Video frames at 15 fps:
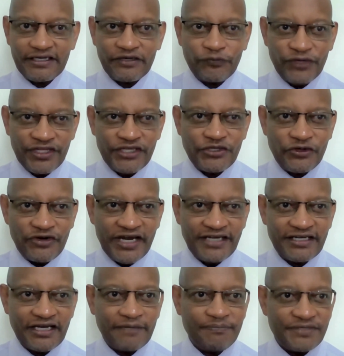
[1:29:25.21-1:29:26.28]
whether you're
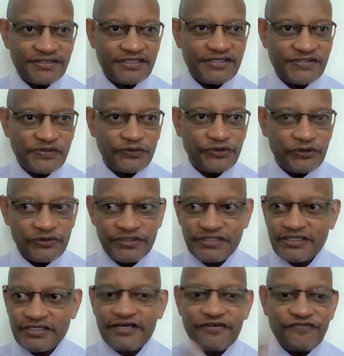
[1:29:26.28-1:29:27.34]
running a business or not,
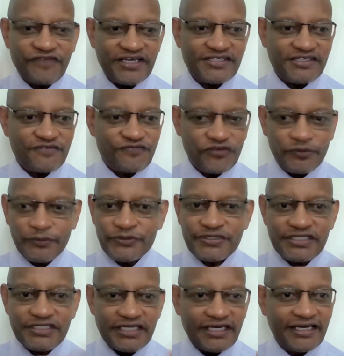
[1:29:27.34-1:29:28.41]
first and foremost,